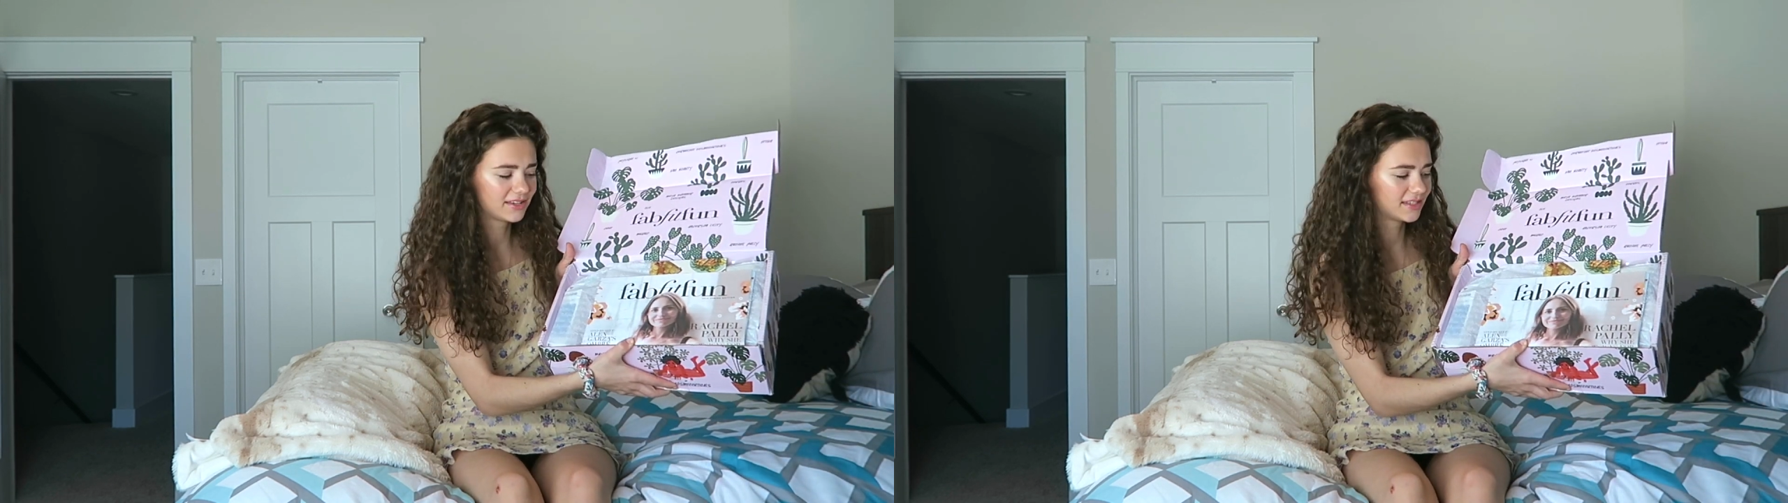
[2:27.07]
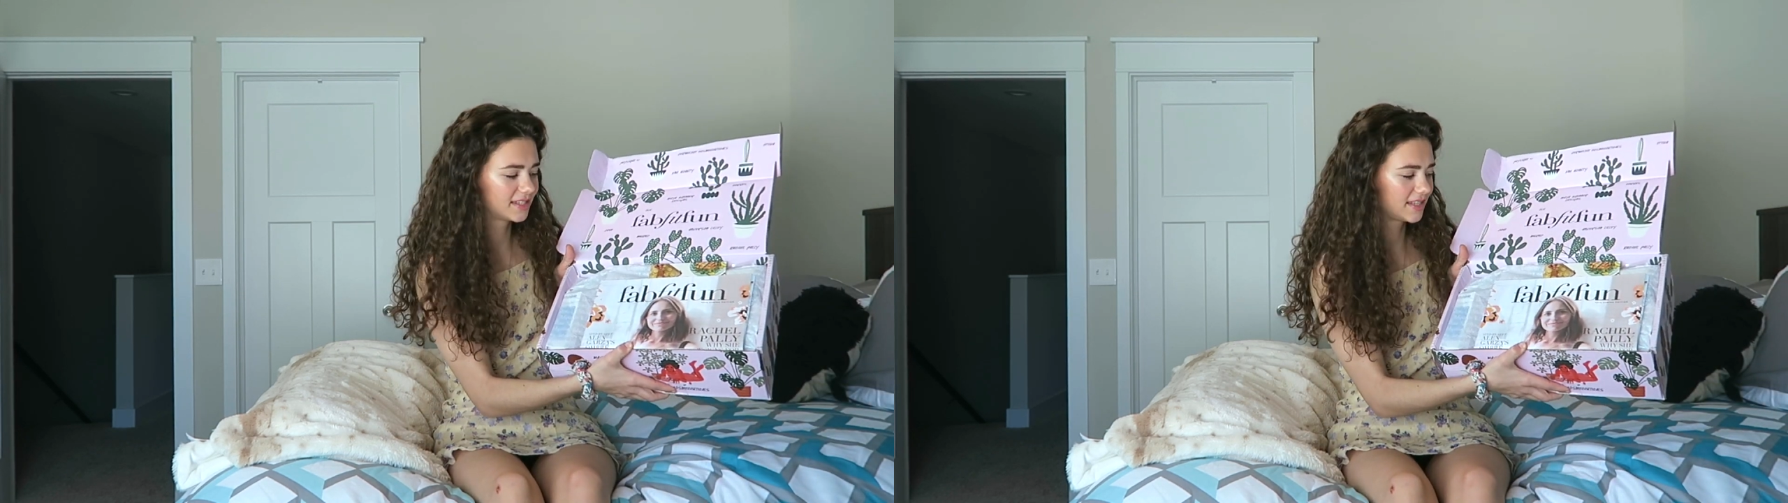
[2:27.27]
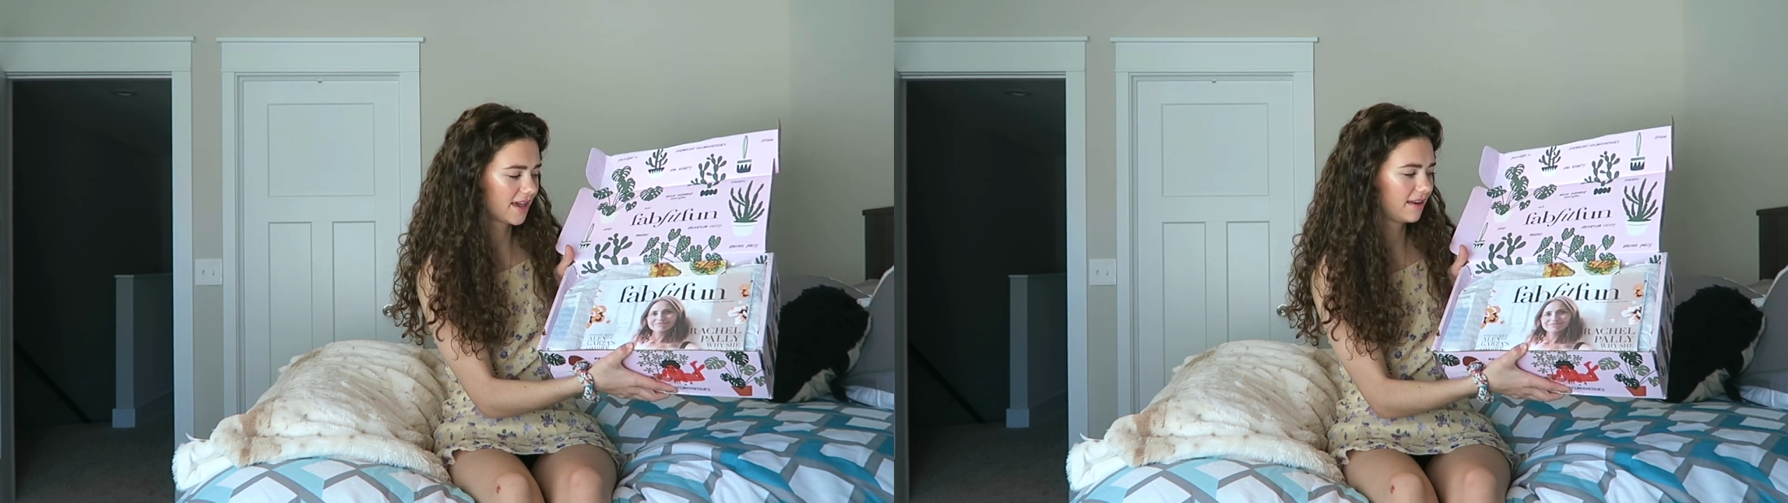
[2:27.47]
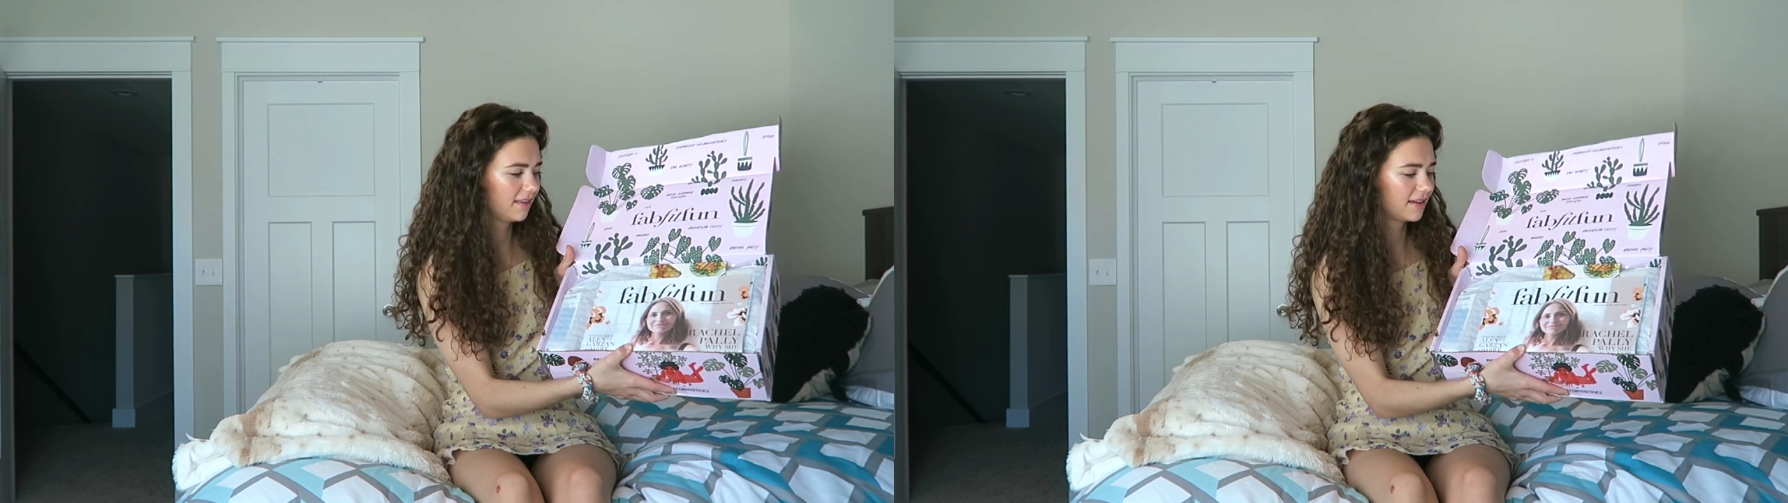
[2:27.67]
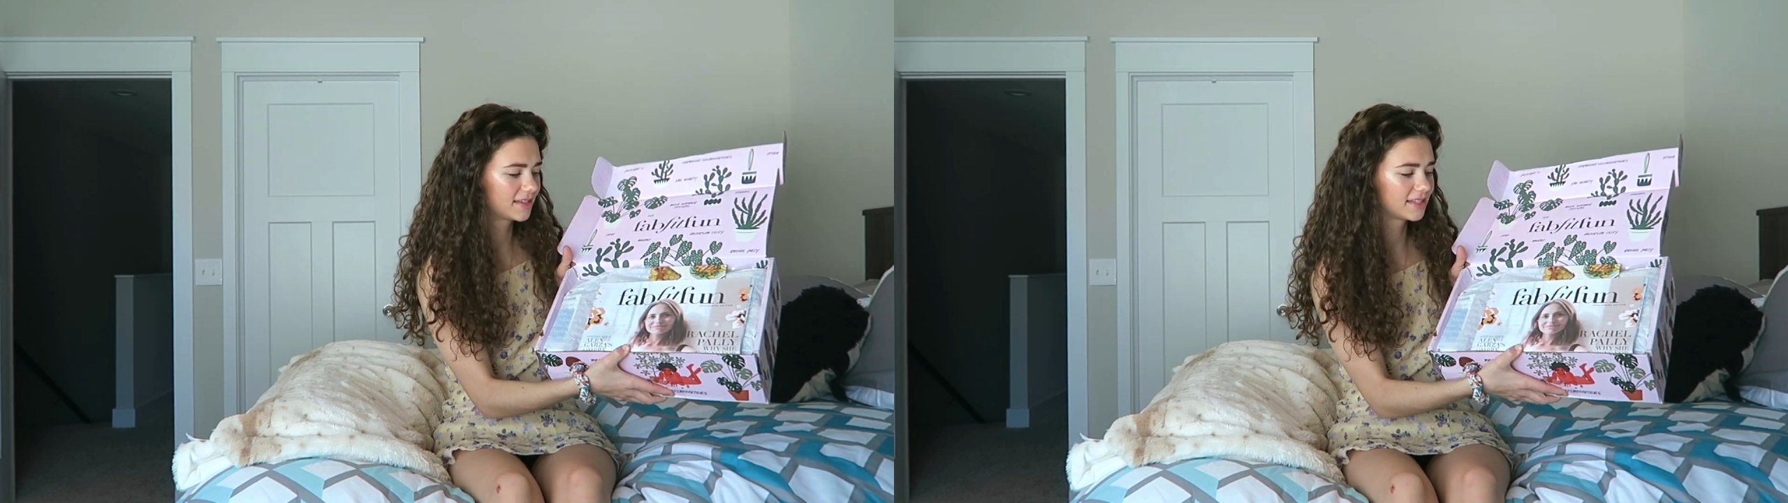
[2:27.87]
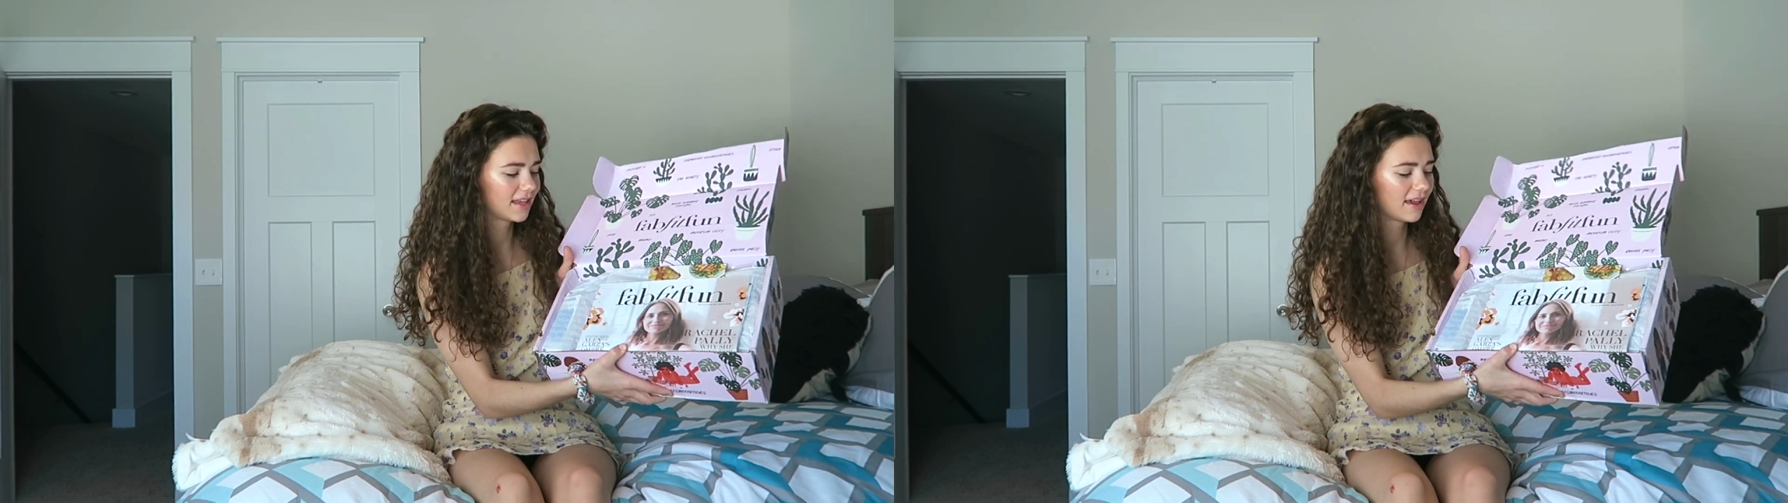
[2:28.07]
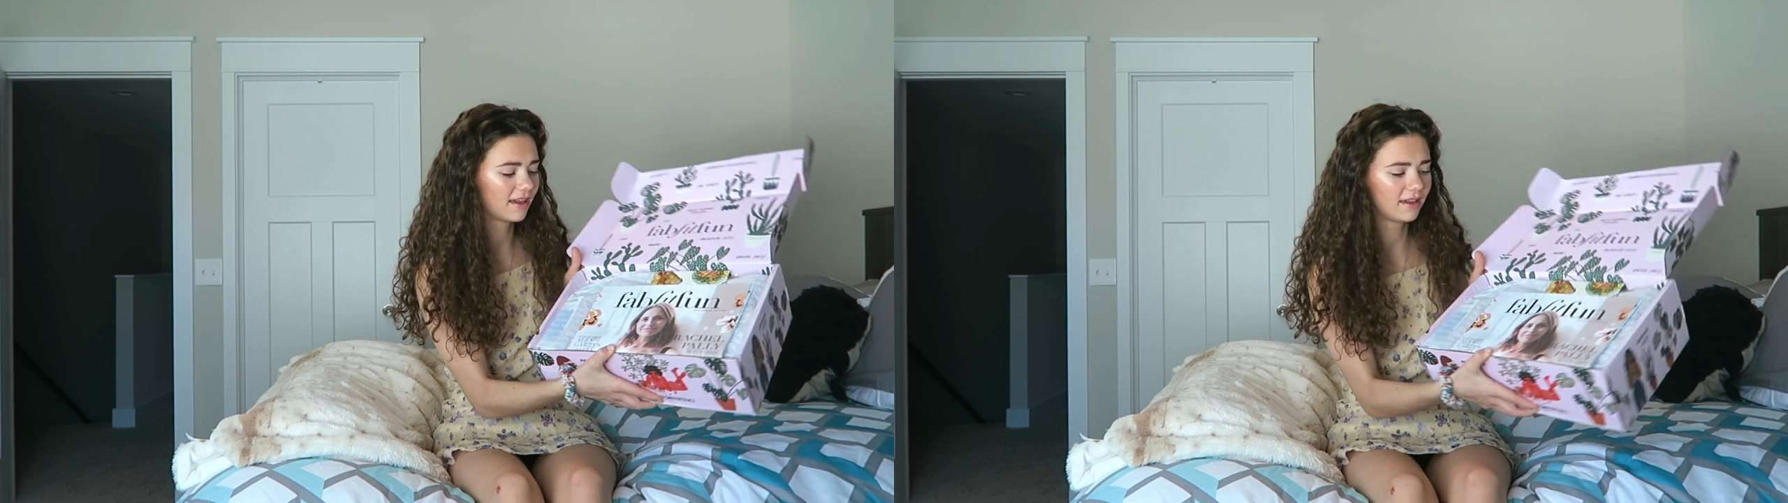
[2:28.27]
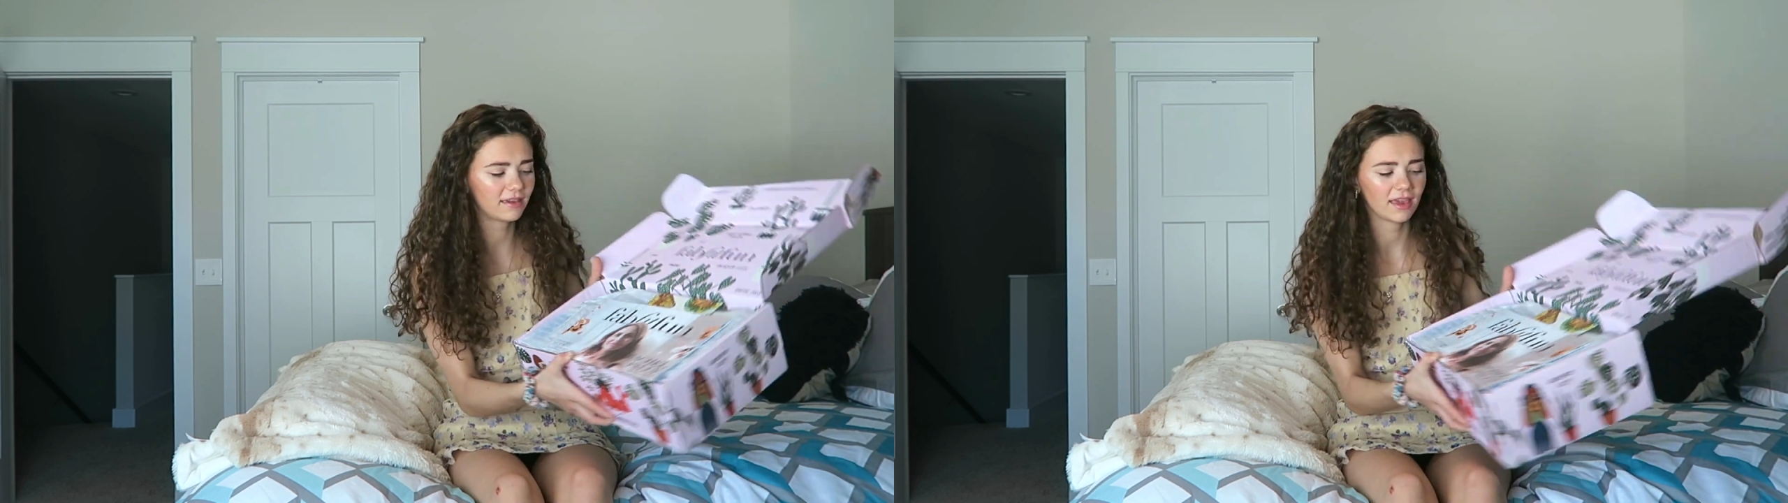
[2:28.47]
inside looks
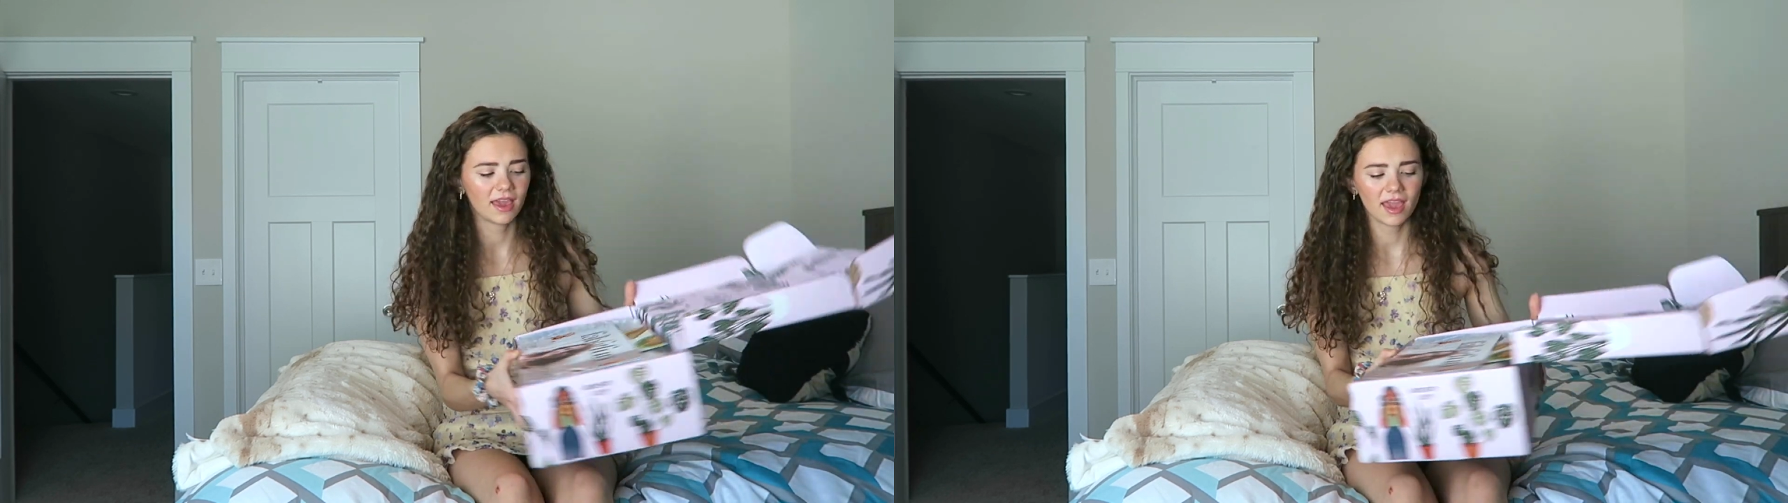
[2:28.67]
like.